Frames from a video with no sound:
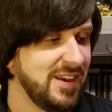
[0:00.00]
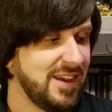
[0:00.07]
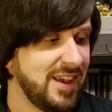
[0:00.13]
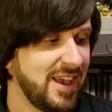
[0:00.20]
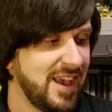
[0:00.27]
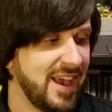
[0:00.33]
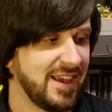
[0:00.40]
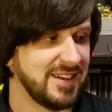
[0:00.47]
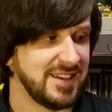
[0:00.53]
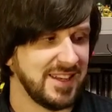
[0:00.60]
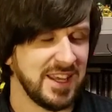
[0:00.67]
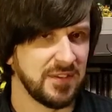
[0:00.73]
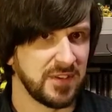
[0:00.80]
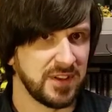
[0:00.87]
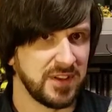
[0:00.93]
And
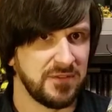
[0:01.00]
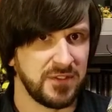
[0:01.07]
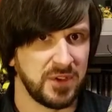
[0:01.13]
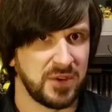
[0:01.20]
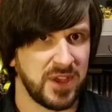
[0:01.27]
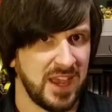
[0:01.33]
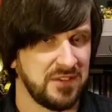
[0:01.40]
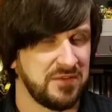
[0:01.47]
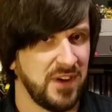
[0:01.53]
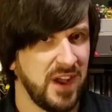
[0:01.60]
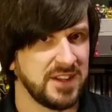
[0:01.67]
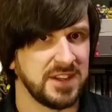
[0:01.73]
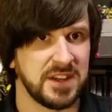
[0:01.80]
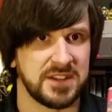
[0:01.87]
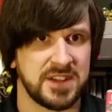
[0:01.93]
even if you can't find
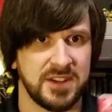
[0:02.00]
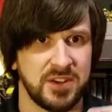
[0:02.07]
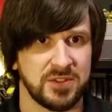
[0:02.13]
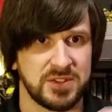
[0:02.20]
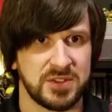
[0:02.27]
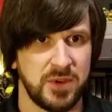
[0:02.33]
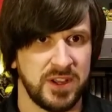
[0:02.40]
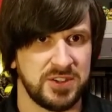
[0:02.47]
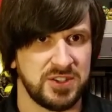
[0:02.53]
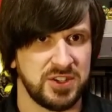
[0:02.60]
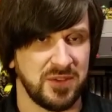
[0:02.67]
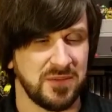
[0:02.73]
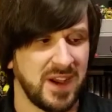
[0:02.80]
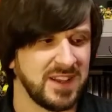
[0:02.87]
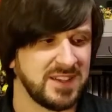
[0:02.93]
a Nintendo Switch, you
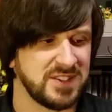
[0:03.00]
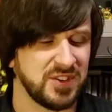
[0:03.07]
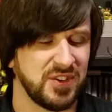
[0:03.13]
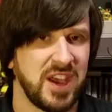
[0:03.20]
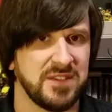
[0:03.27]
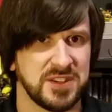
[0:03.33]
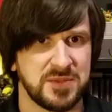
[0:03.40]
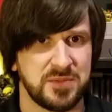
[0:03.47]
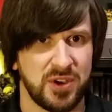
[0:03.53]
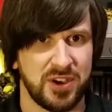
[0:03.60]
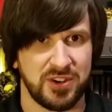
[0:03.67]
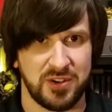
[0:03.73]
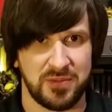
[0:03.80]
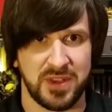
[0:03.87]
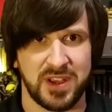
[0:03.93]
might still have this
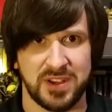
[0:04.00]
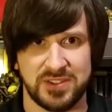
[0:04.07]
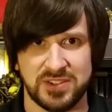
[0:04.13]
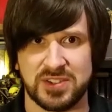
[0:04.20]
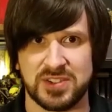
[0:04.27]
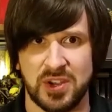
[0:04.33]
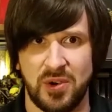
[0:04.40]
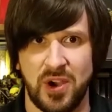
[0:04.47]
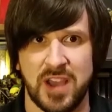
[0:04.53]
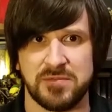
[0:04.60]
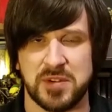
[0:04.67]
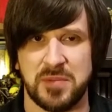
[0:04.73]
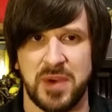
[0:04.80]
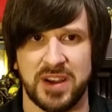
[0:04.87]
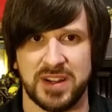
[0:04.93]
pre-ordered because you're so hyped
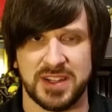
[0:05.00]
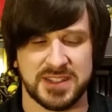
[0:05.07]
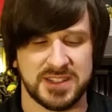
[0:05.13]
about it, it's